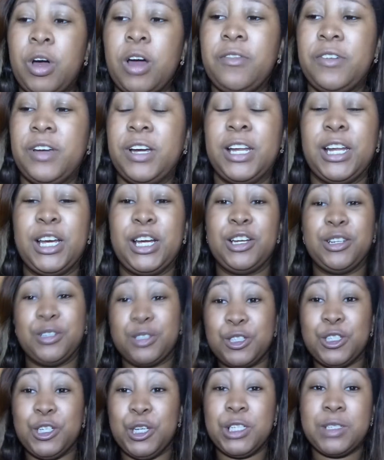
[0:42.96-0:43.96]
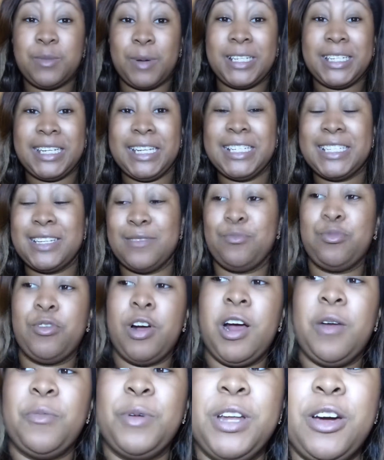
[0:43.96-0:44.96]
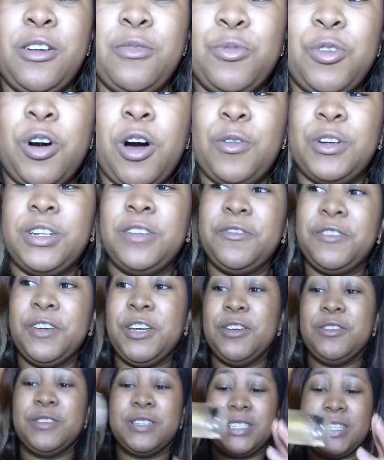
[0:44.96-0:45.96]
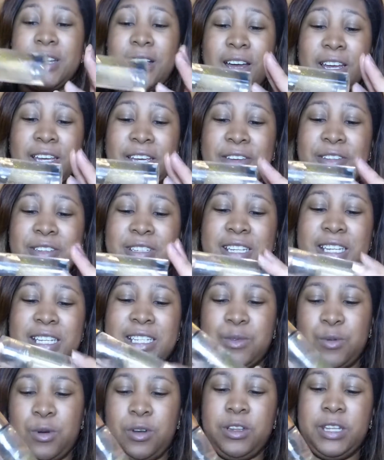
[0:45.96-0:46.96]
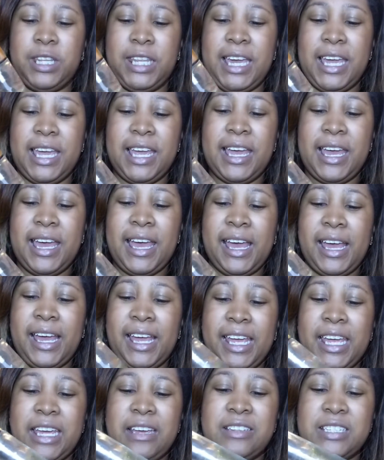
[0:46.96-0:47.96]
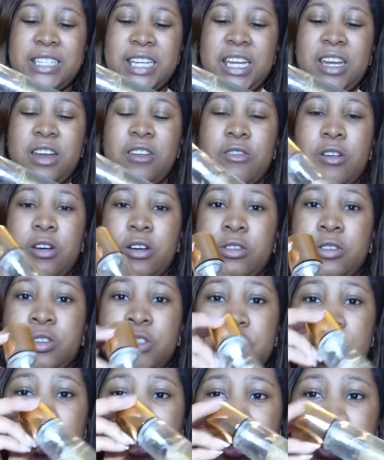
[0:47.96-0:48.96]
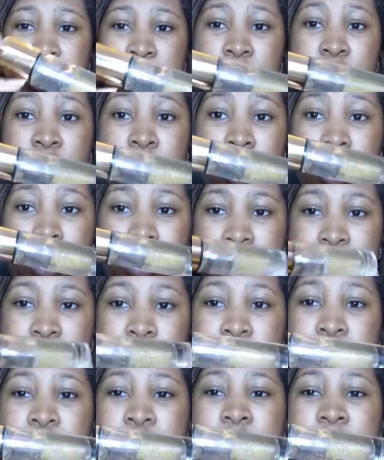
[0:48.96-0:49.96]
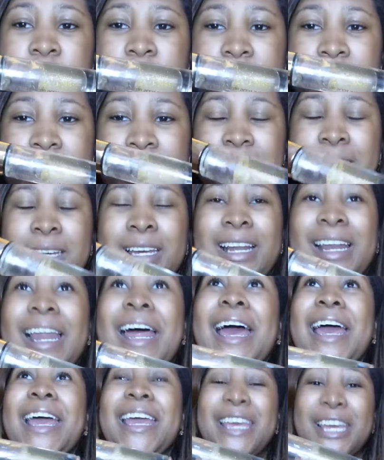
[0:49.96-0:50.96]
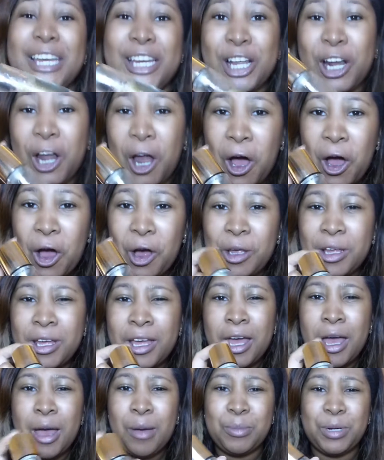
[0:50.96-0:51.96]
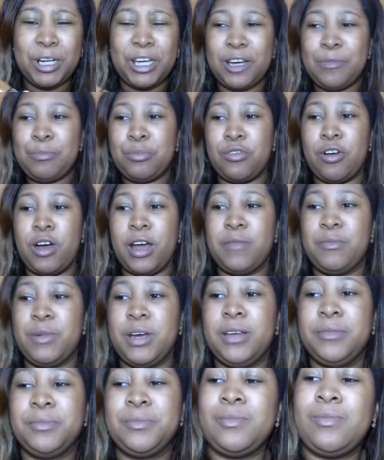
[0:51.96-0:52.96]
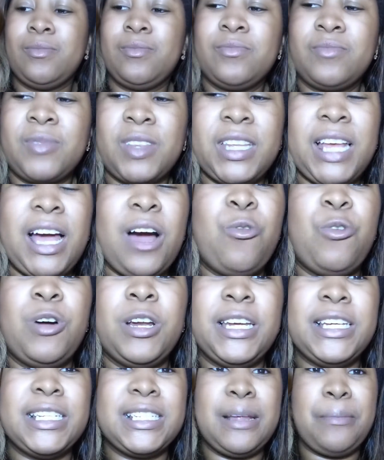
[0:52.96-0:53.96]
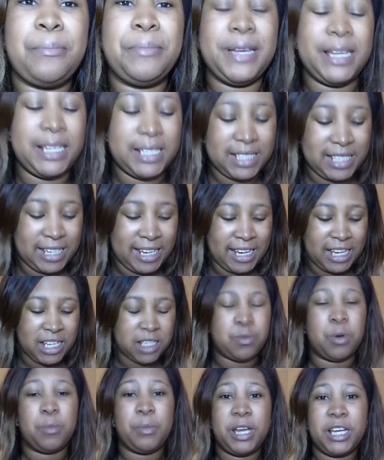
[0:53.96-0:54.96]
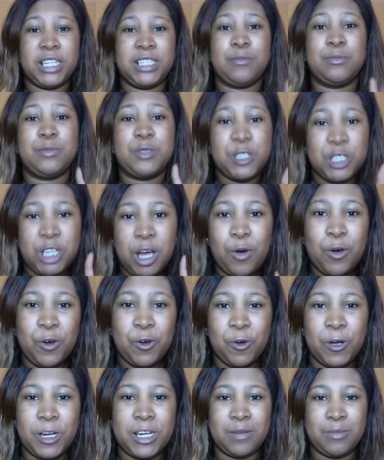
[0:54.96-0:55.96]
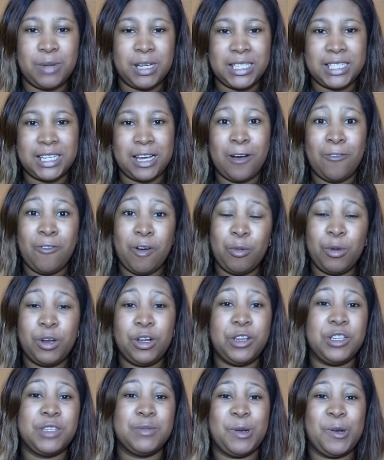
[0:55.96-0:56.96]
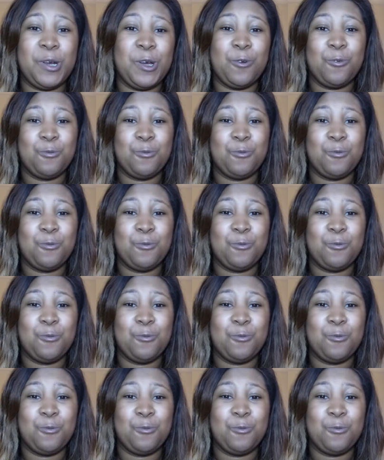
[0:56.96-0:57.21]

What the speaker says: I'm not even going to use my decent primer no more. I used this one, the Yves Saint Laurent Touch Eclat Blur Primer. That one is the bee's knees, but because I'm so annoyed at myself, I'm going to use